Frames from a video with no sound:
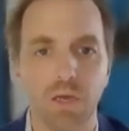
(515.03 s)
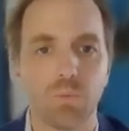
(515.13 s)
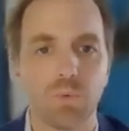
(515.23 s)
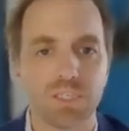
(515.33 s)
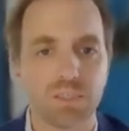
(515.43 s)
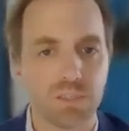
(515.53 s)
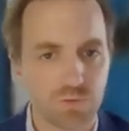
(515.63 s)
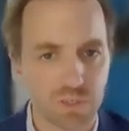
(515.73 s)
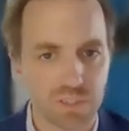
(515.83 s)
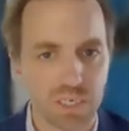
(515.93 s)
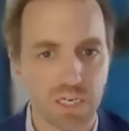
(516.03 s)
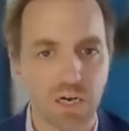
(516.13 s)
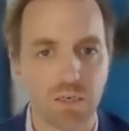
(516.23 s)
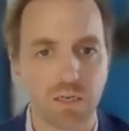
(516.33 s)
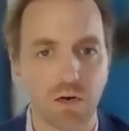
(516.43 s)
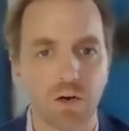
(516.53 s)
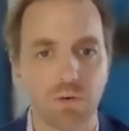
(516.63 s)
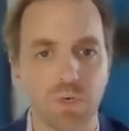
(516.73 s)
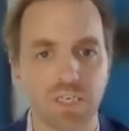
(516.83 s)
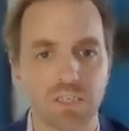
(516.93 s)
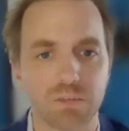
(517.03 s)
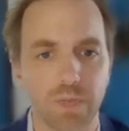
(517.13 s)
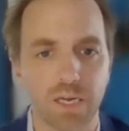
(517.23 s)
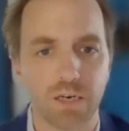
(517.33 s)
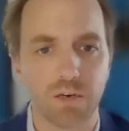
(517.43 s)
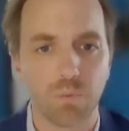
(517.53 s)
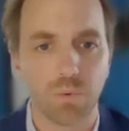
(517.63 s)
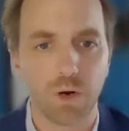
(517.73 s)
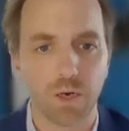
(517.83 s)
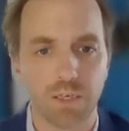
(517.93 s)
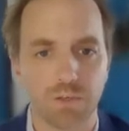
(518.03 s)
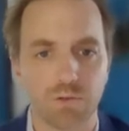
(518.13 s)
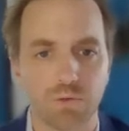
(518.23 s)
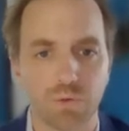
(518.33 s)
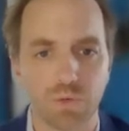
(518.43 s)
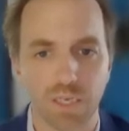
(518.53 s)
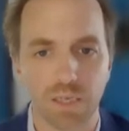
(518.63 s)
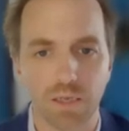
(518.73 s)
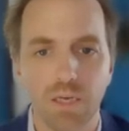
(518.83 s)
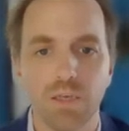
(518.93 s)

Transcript: which is interesting, and I will explain why shortly.